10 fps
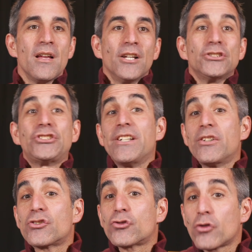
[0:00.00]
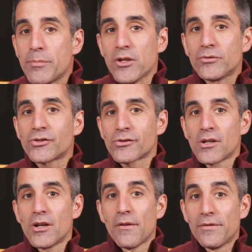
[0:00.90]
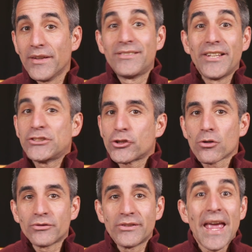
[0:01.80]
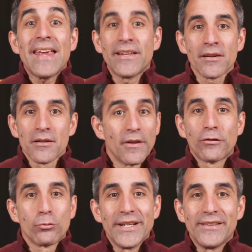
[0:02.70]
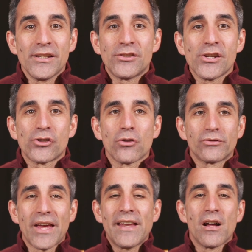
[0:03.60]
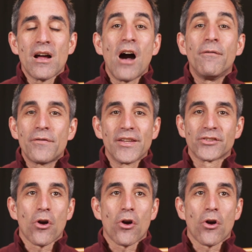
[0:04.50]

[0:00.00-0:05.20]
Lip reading: She distributes the digital data, the 3D digital data of this